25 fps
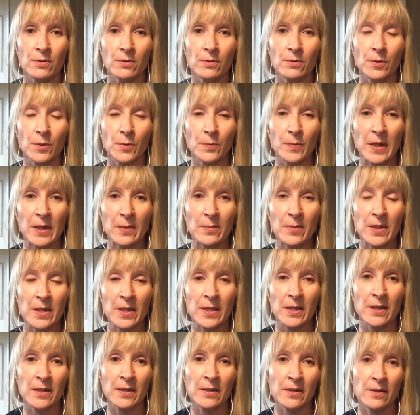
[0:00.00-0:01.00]
Or
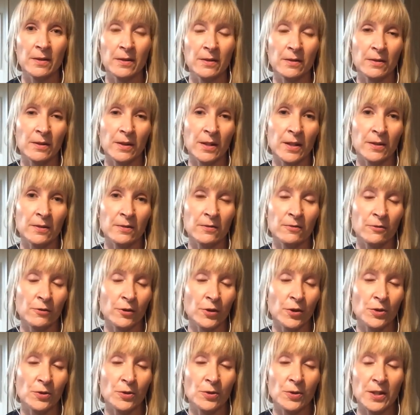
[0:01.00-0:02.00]
maybe it for
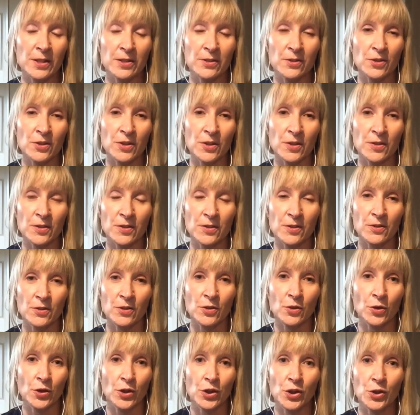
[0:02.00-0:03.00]
you, it's just
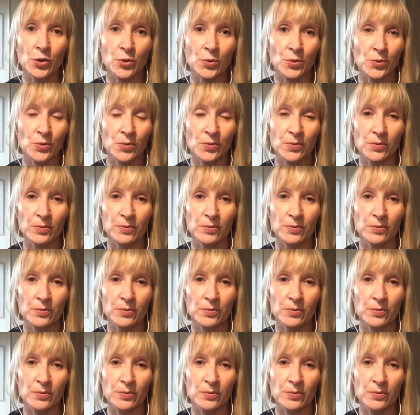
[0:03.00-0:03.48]
your you.